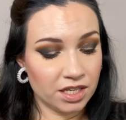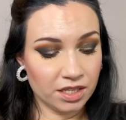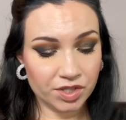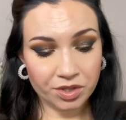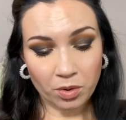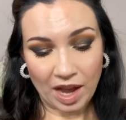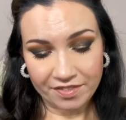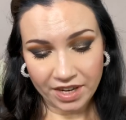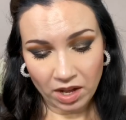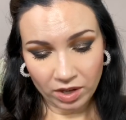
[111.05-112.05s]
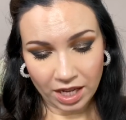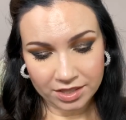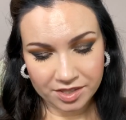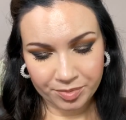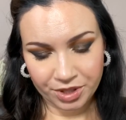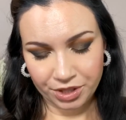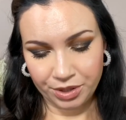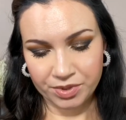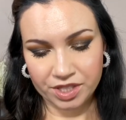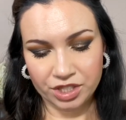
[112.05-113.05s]
So I've now gotten some good
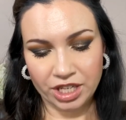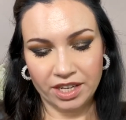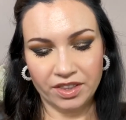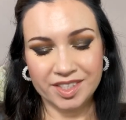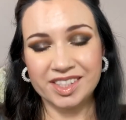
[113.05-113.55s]
usage out of this.